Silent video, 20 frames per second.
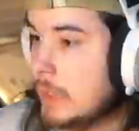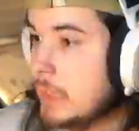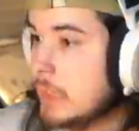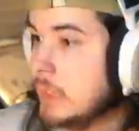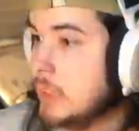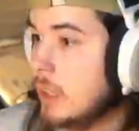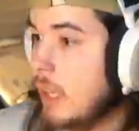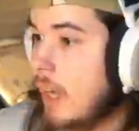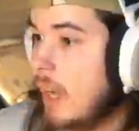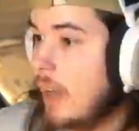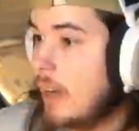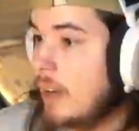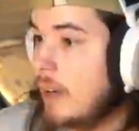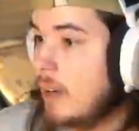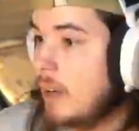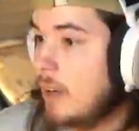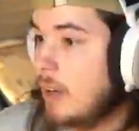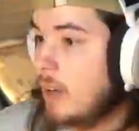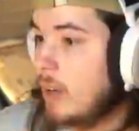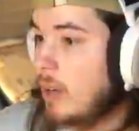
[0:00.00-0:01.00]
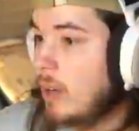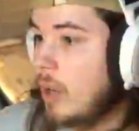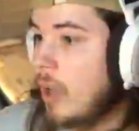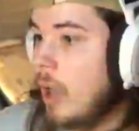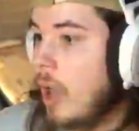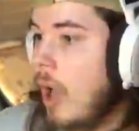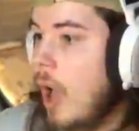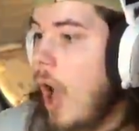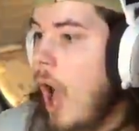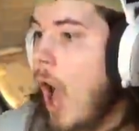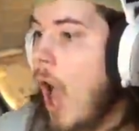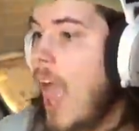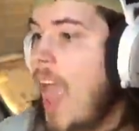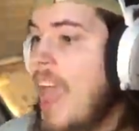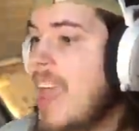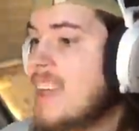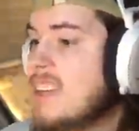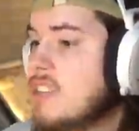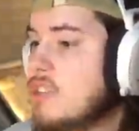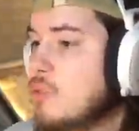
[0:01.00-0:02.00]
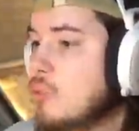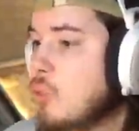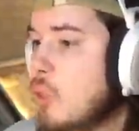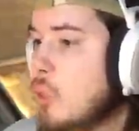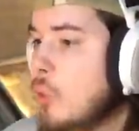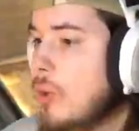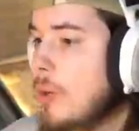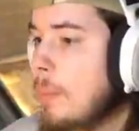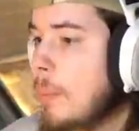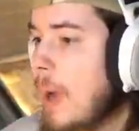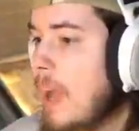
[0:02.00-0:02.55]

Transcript: That is ruined by